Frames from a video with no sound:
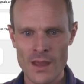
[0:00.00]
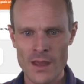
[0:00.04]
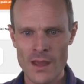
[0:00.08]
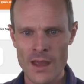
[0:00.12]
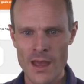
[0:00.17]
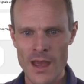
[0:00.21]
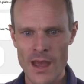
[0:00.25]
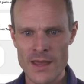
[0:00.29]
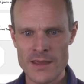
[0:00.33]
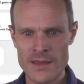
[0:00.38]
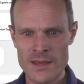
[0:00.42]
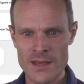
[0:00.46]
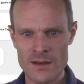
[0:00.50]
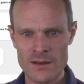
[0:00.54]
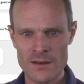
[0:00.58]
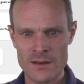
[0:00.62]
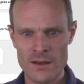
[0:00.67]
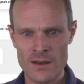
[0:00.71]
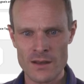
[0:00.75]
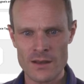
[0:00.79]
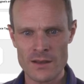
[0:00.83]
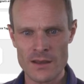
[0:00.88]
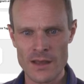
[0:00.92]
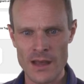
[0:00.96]
And
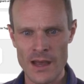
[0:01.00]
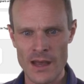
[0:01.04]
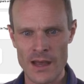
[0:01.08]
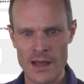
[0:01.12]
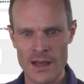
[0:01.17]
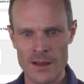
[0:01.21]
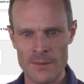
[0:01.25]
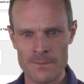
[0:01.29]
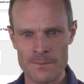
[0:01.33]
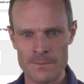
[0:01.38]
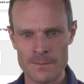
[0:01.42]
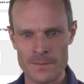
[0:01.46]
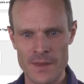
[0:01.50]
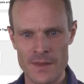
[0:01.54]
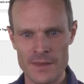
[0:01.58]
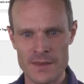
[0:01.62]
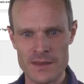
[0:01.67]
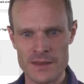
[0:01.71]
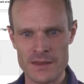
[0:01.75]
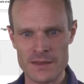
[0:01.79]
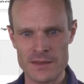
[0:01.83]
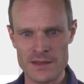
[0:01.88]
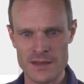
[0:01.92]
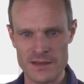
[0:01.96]
then
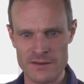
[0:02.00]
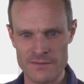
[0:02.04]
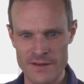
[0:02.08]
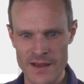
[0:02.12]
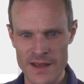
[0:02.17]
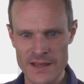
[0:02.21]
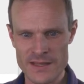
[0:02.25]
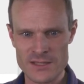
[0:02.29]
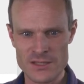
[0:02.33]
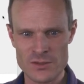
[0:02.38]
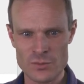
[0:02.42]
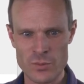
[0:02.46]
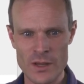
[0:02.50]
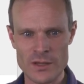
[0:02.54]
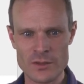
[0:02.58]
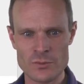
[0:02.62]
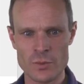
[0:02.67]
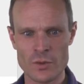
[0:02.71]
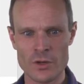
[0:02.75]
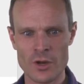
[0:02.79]
the advanced one,